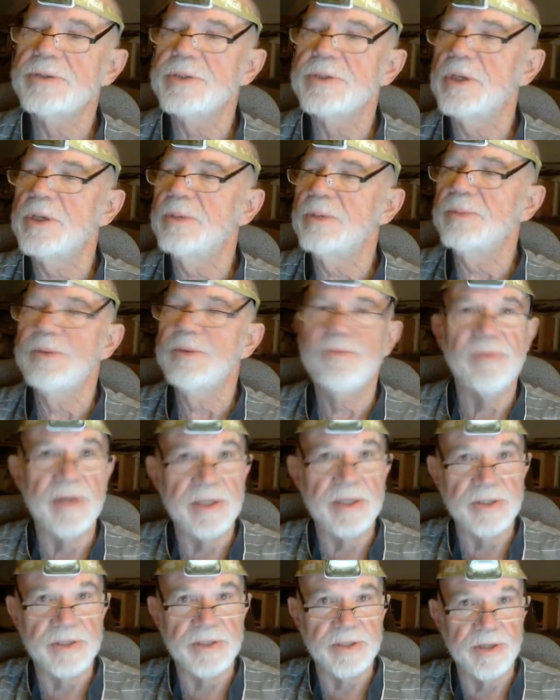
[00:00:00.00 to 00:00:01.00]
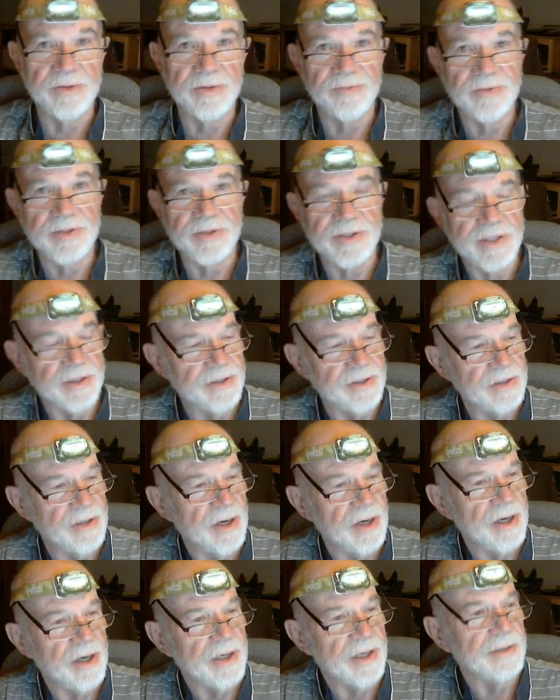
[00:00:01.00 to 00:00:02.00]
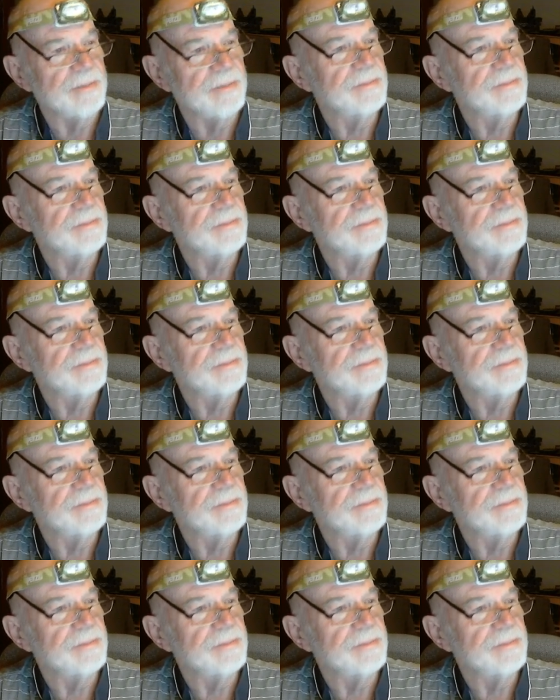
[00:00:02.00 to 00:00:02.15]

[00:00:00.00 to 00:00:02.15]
and help me find stuff that's in the dark.